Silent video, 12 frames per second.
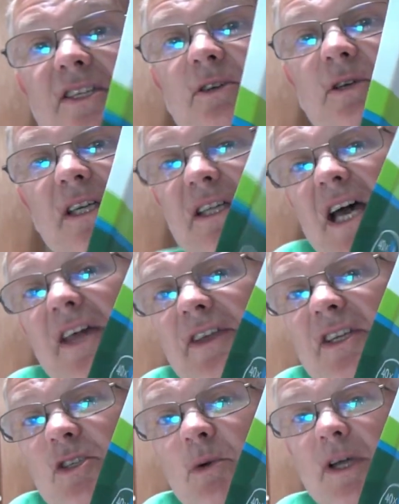
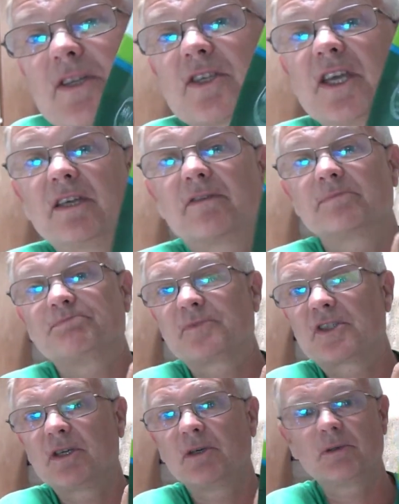it's quite safe.
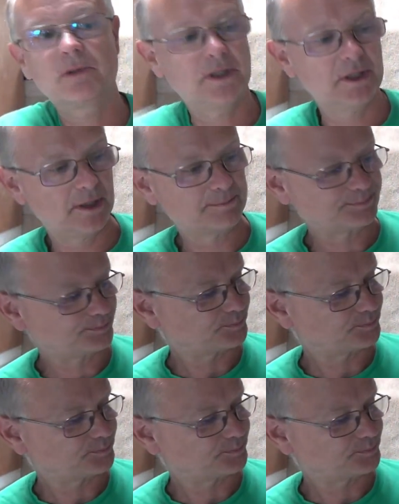So